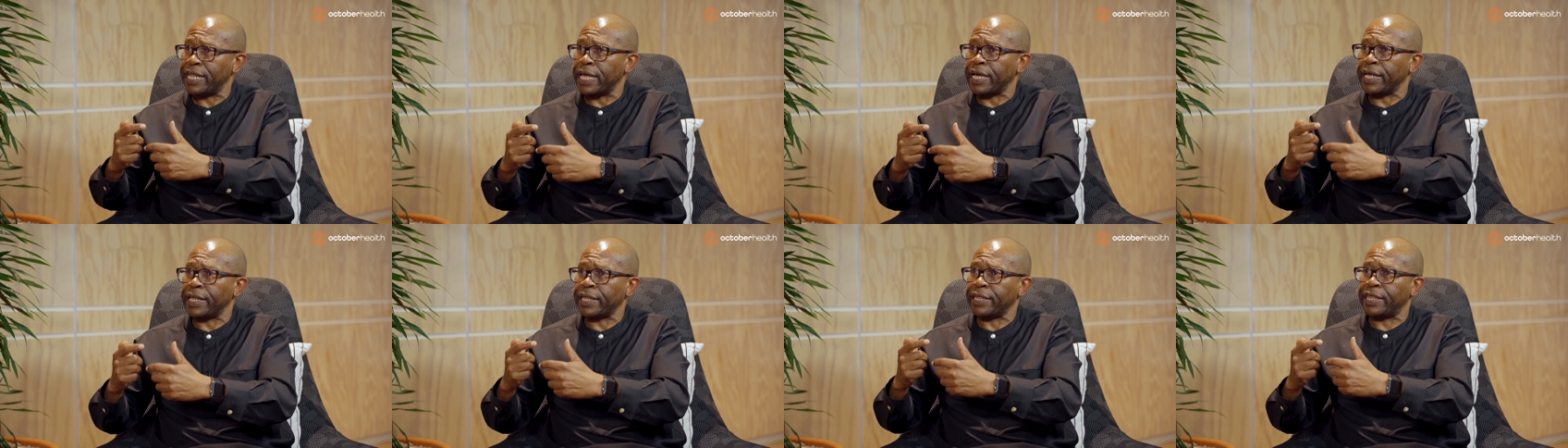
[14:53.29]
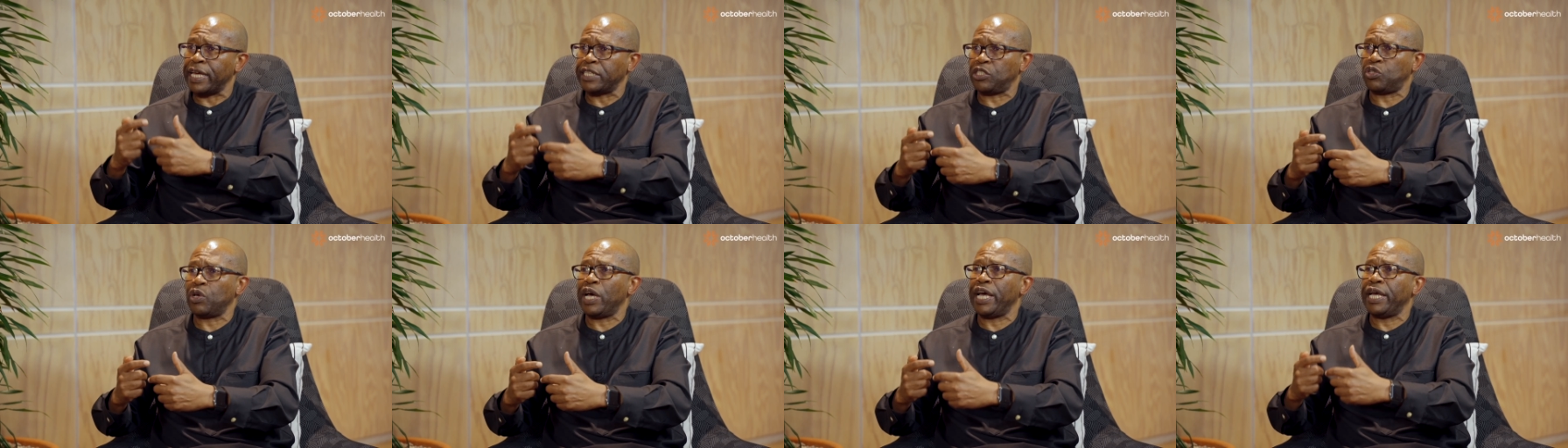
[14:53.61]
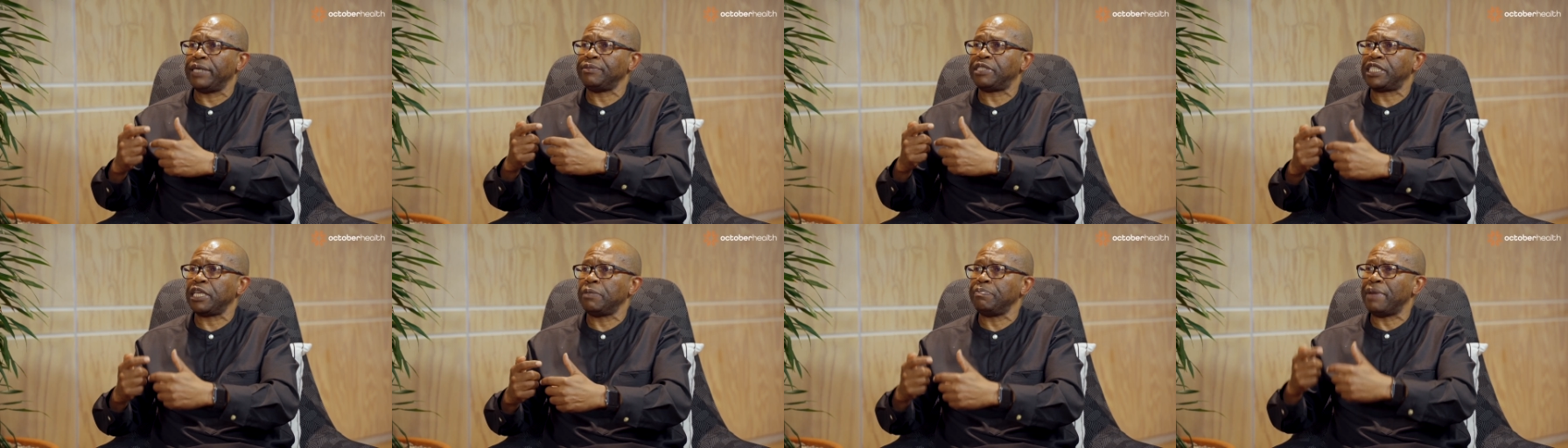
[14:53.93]
that's why
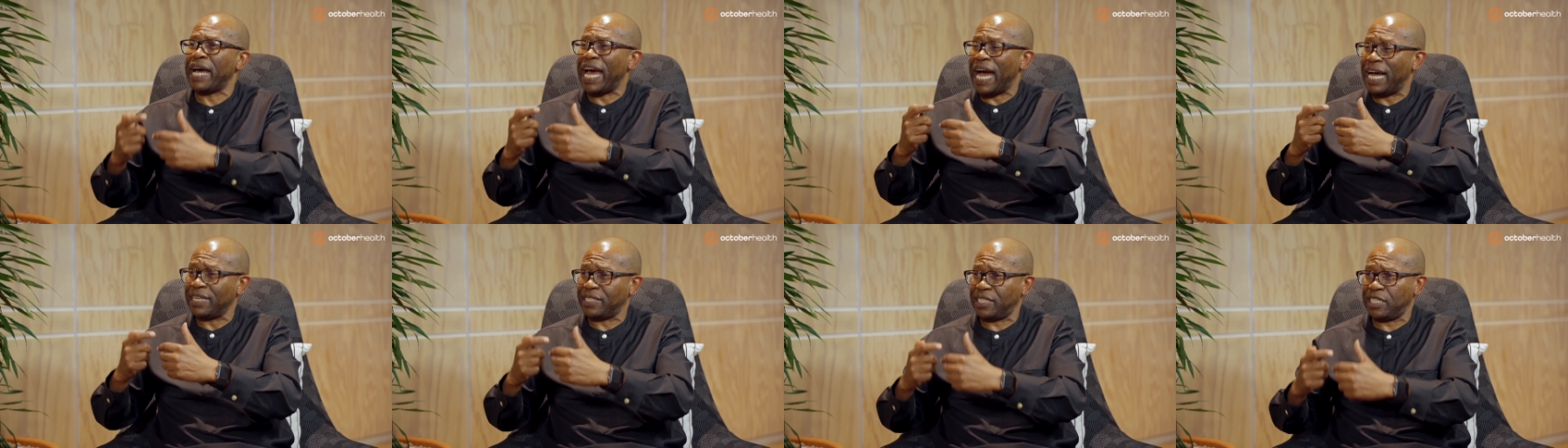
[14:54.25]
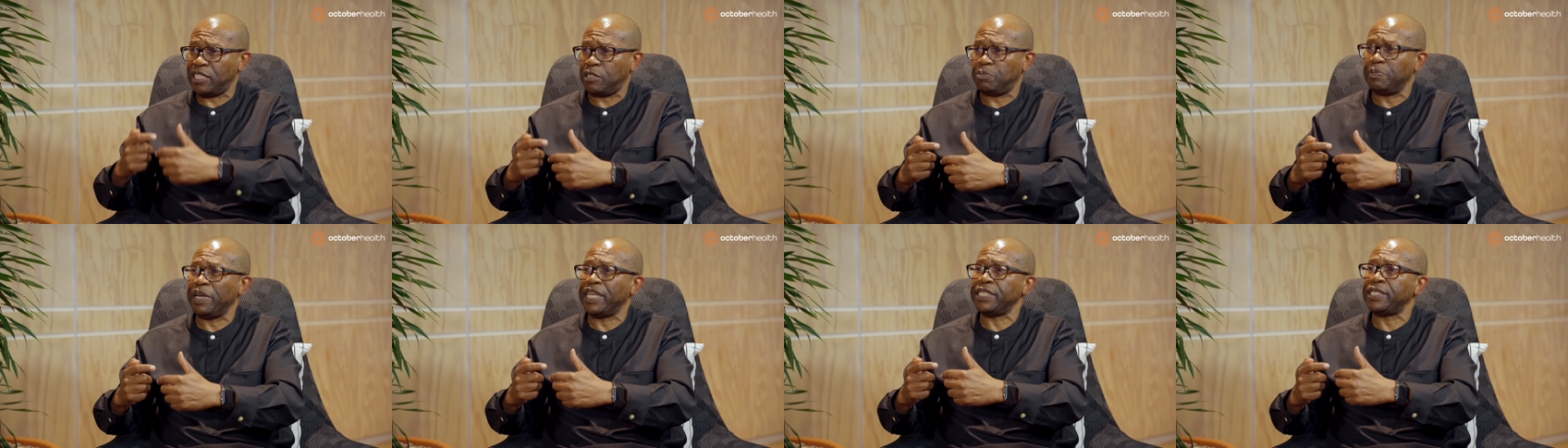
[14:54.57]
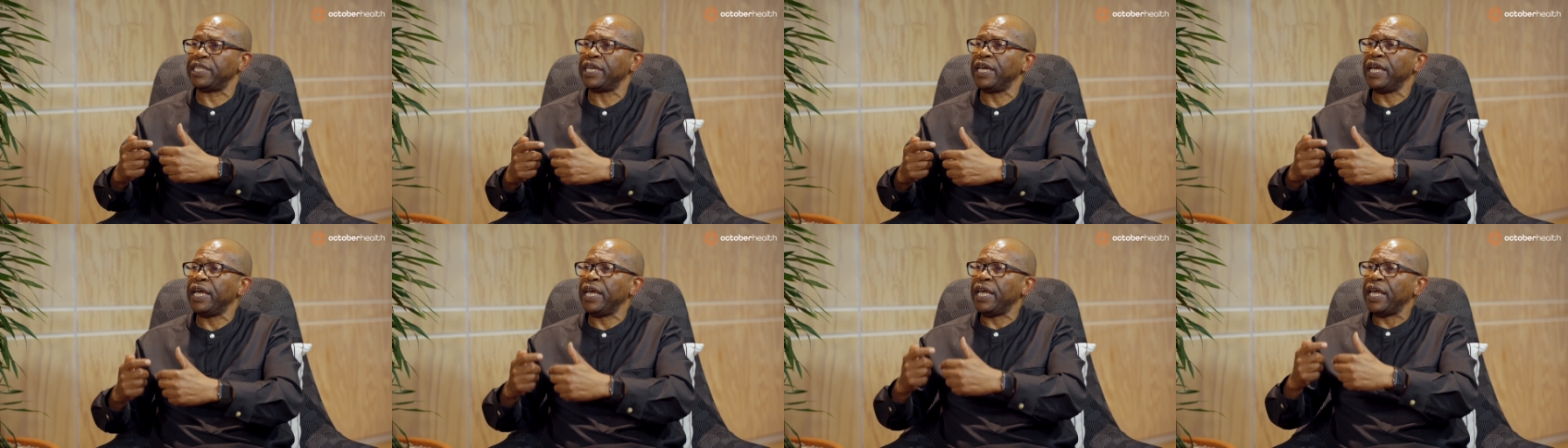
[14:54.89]
I say my
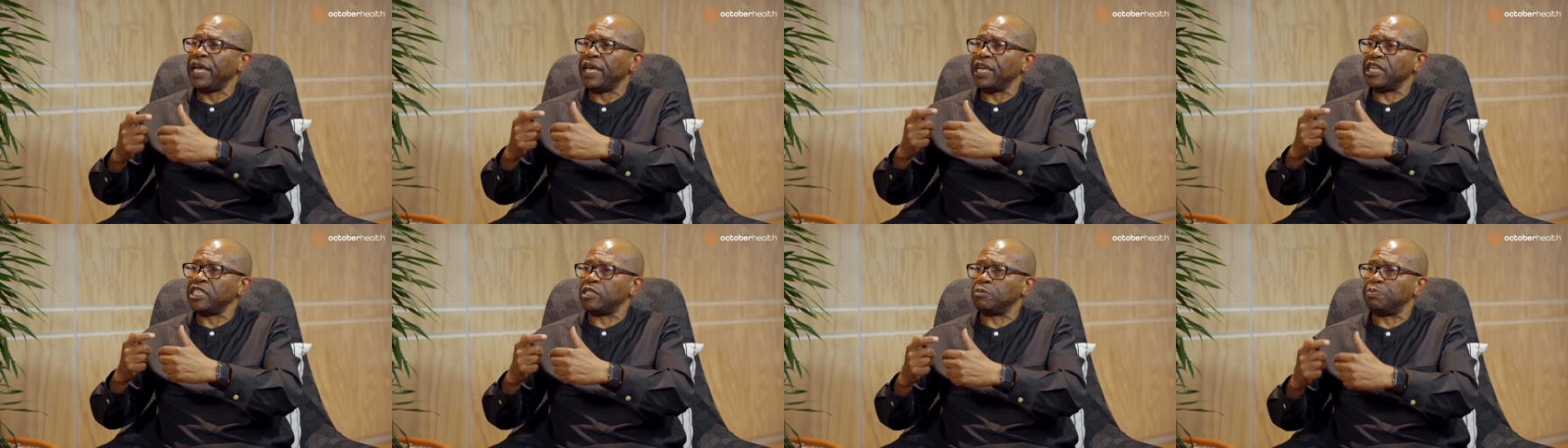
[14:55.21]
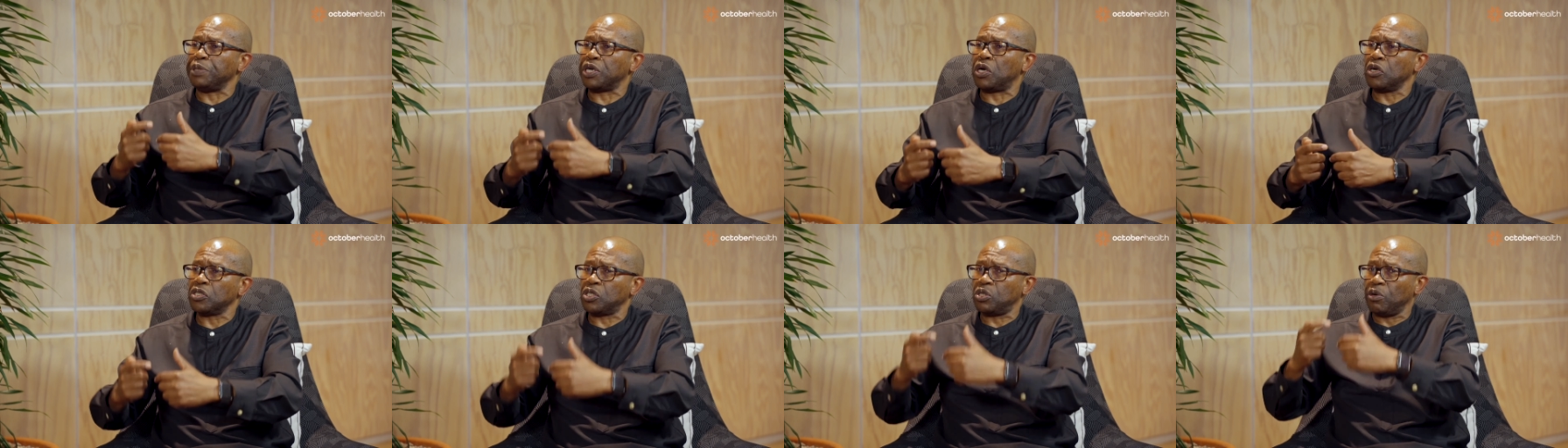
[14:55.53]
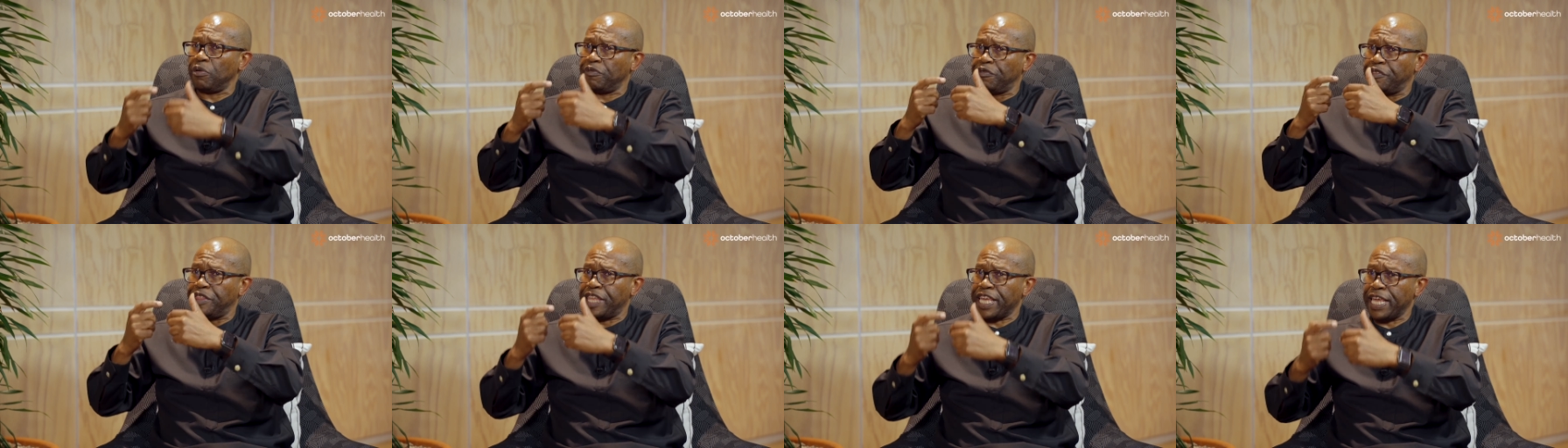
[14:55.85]
assessment is because
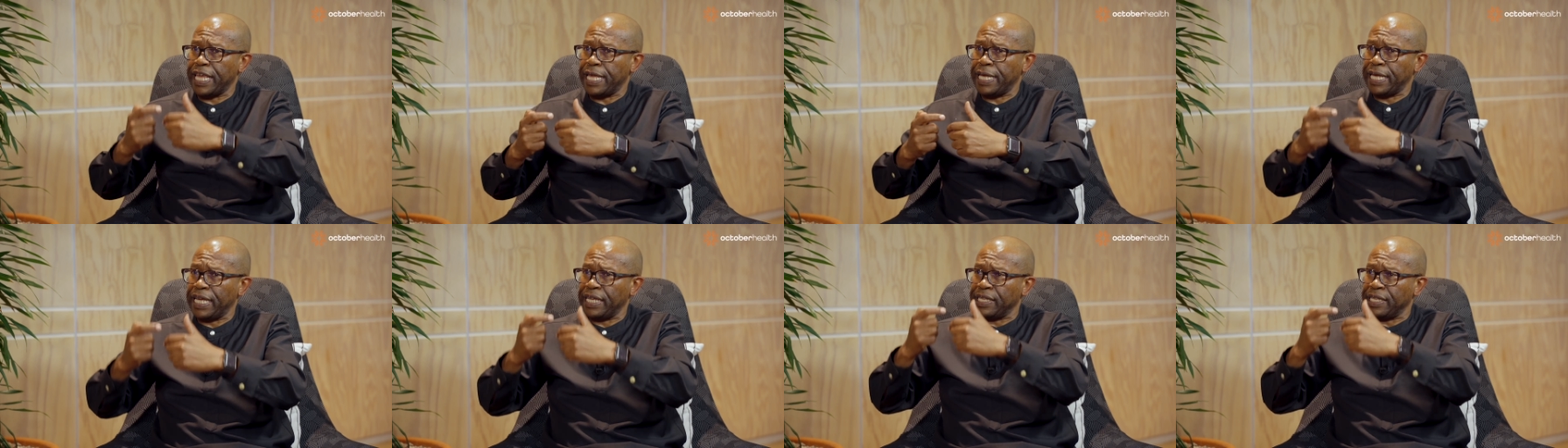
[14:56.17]
of the